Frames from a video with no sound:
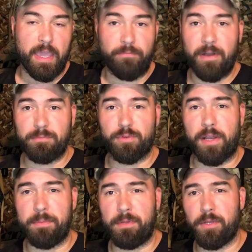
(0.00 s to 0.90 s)
if I'm
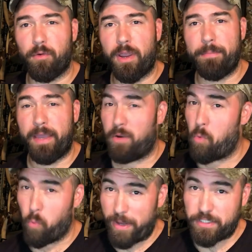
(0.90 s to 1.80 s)
trying to be a Gray Man,
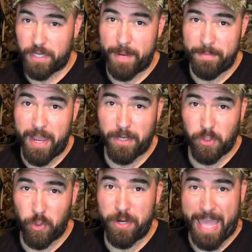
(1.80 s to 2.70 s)
which I'm
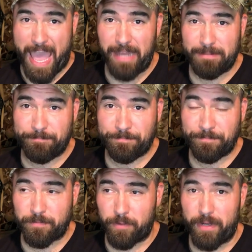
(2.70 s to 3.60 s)
not good at,
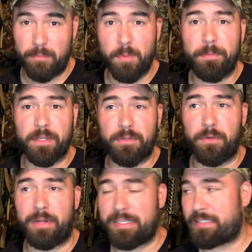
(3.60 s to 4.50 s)
right? I'm a big
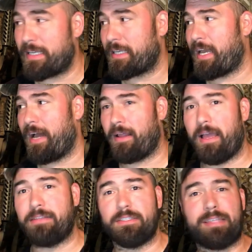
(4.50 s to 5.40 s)
dude. I stick out.
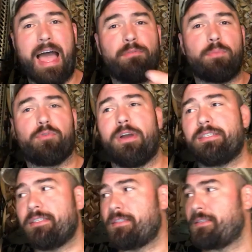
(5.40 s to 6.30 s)
I just have a
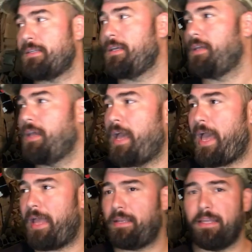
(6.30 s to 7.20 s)
presence.
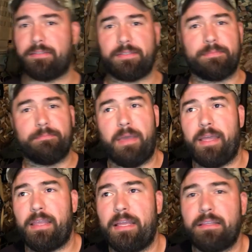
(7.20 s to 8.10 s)
And it's,
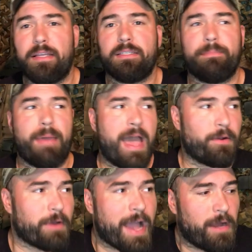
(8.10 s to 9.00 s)
man, it doesn't
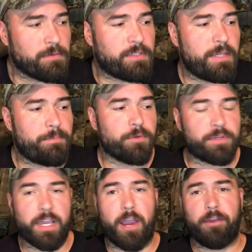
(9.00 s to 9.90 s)
matter how deep you're
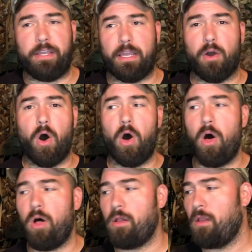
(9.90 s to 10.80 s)
carrying.
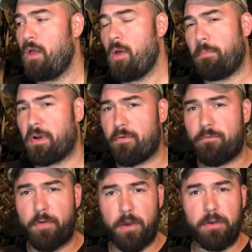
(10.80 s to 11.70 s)
All but a
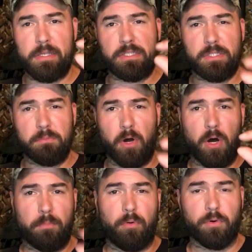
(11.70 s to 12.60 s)
very
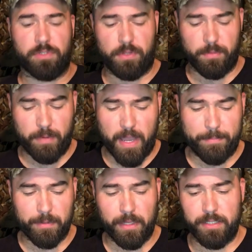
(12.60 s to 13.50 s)
small portion of the
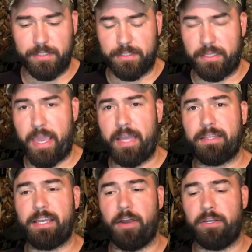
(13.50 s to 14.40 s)
population
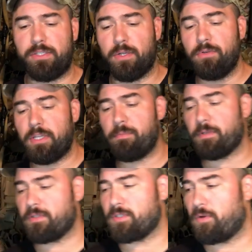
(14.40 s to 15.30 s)
can't carry so
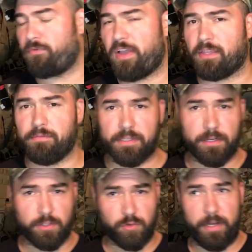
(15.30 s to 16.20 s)
deeply and so effectively
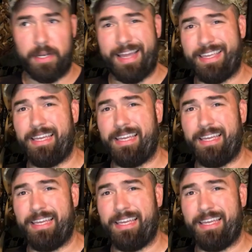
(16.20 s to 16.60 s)
that a trained eye